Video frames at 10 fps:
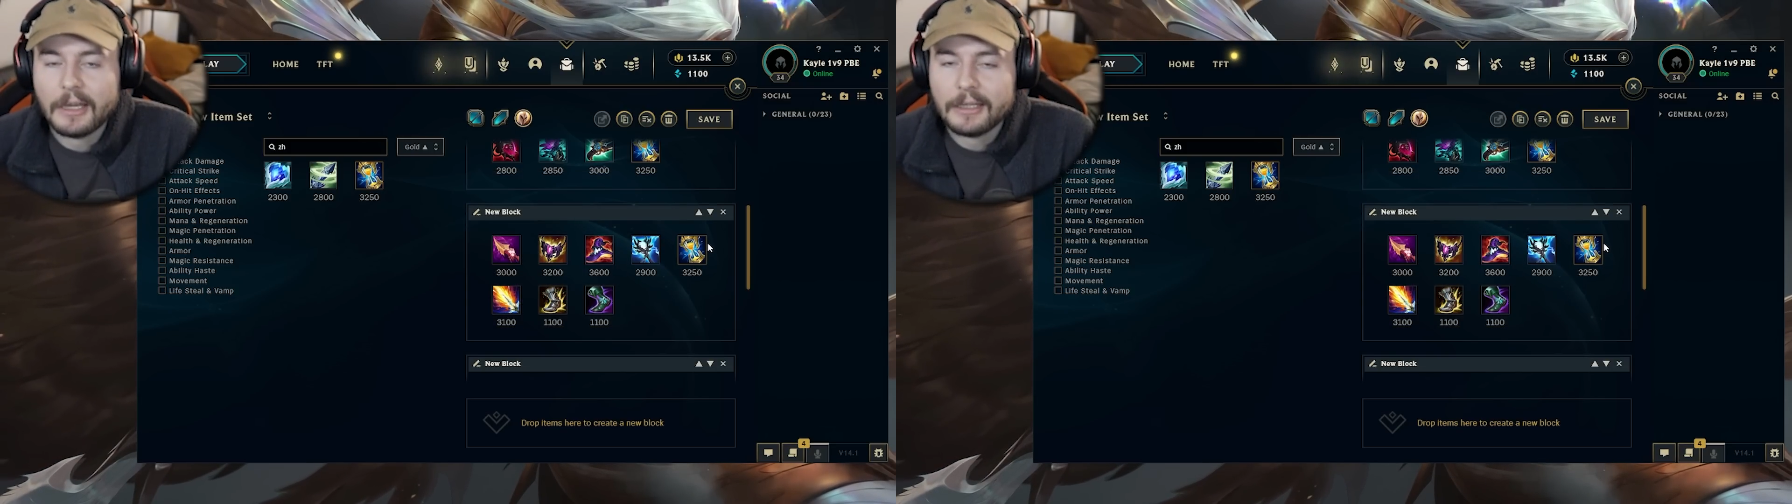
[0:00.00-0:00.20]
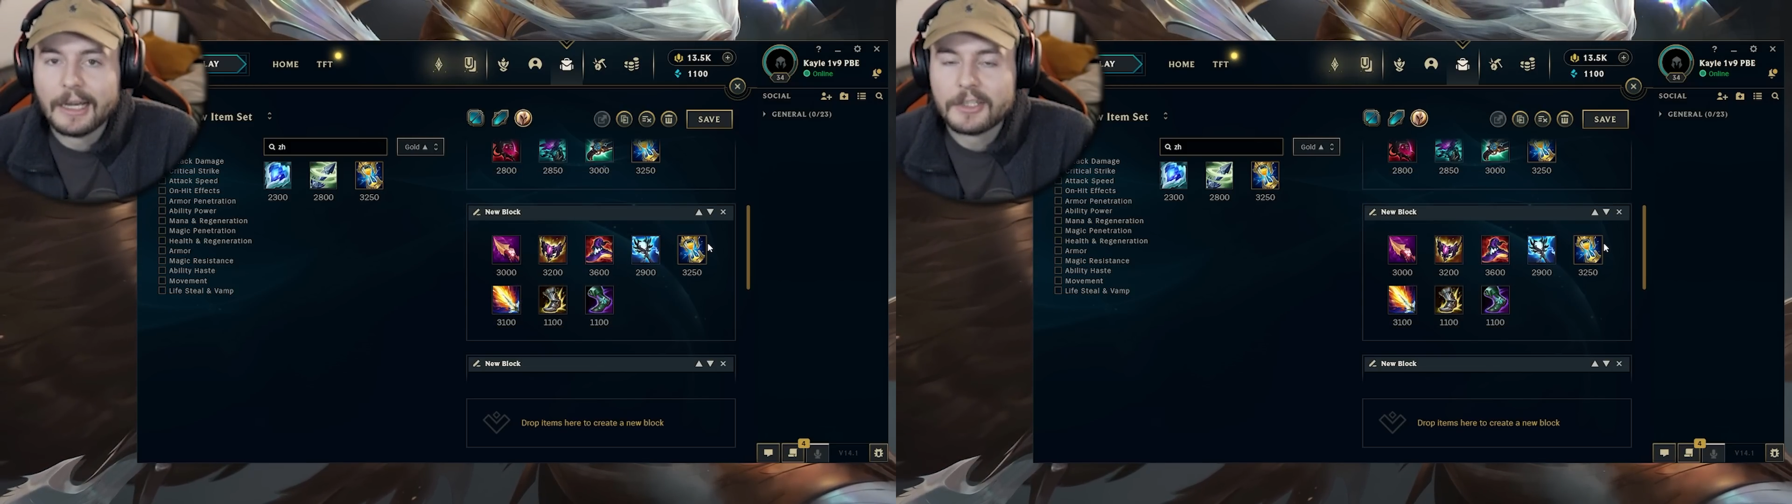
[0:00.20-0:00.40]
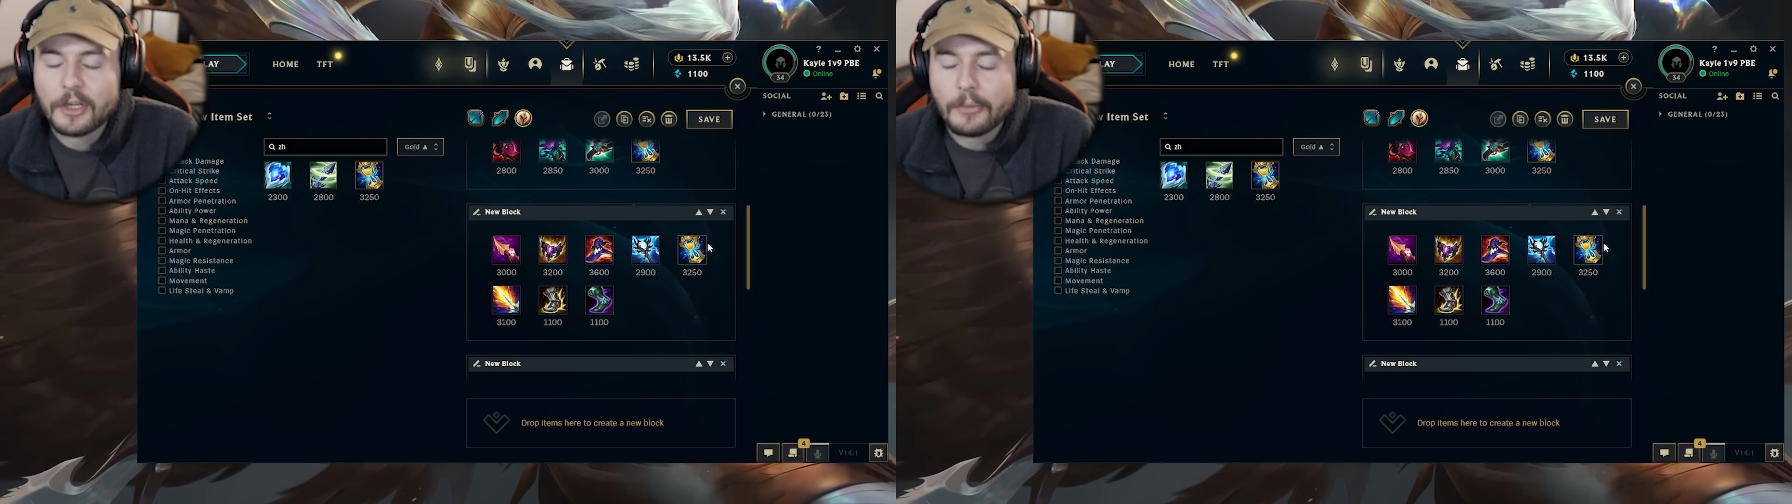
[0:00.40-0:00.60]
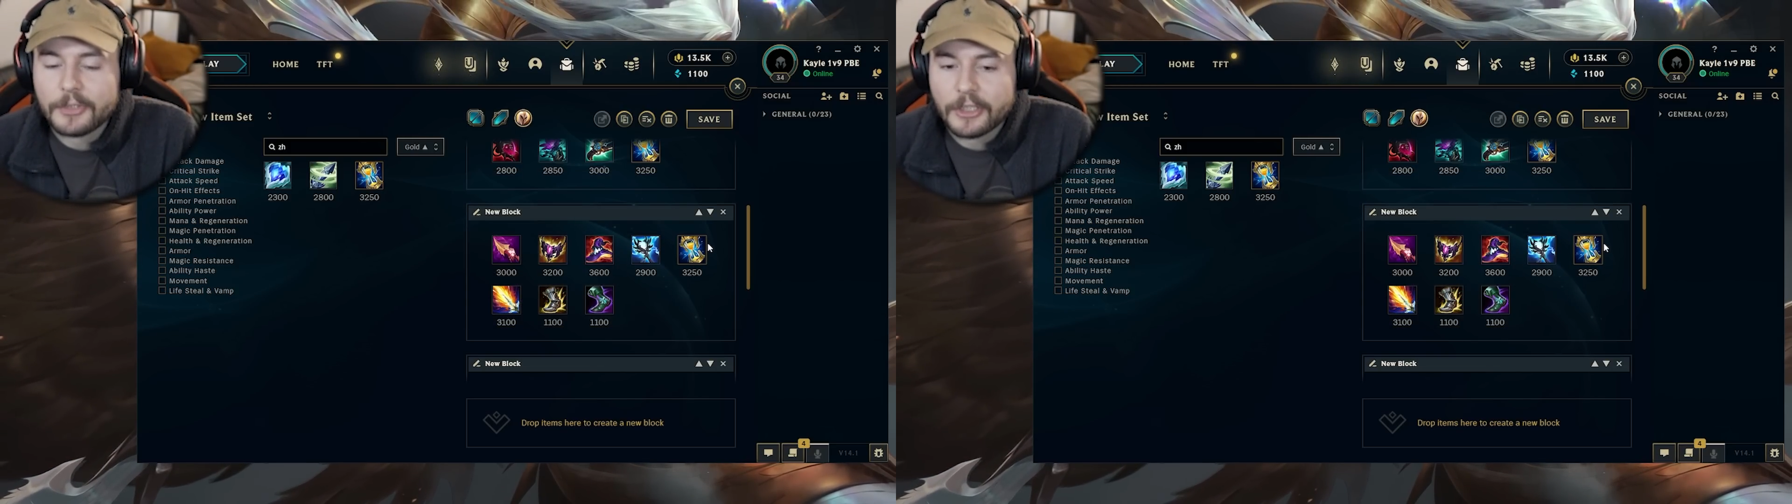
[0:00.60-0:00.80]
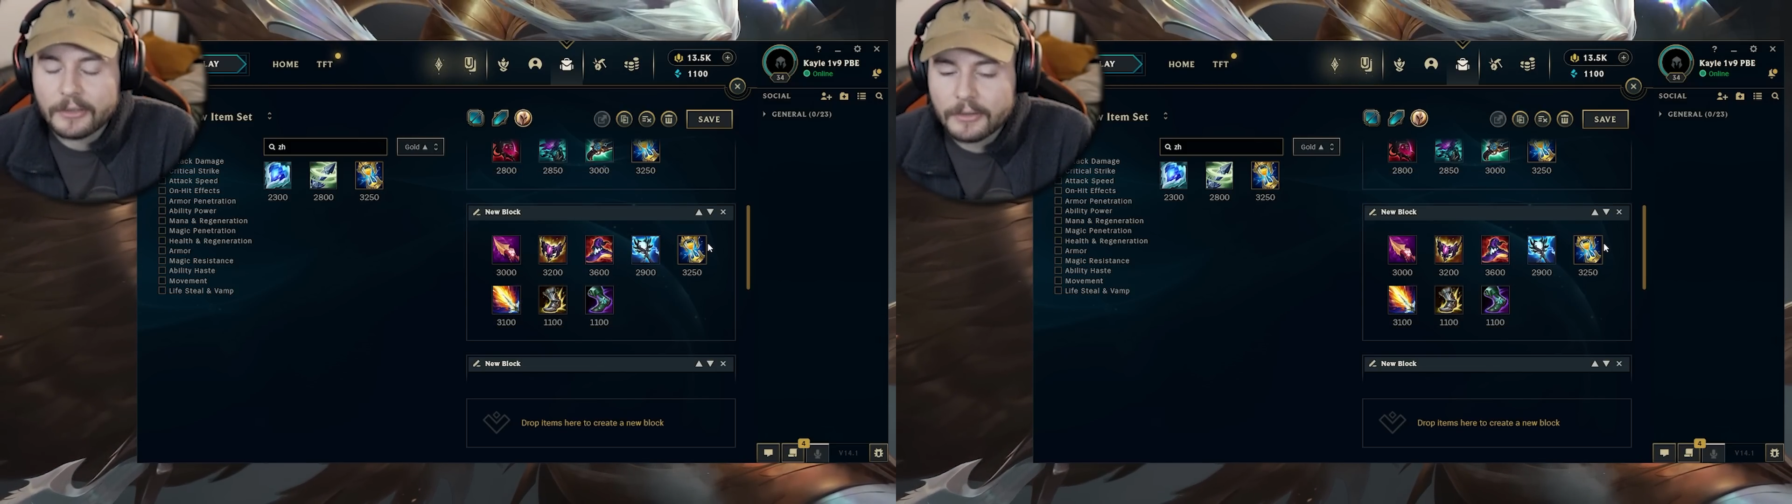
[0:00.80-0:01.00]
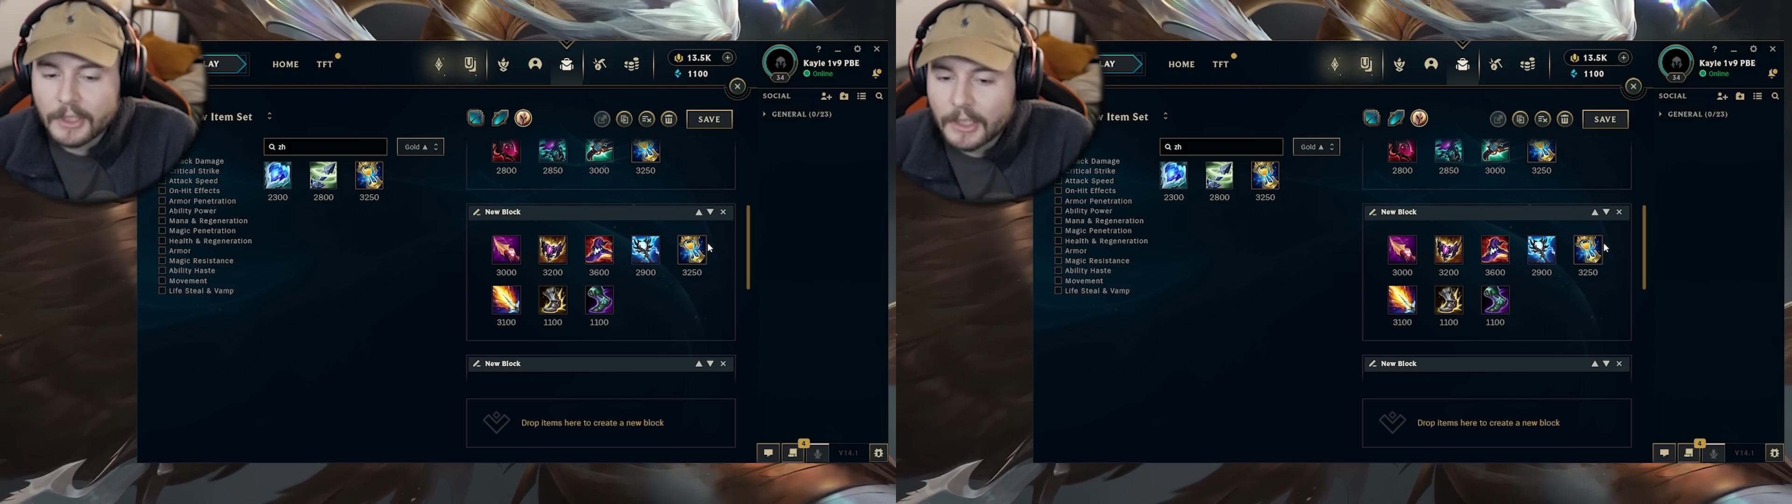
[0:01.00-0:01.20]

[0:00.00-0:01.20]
a last option,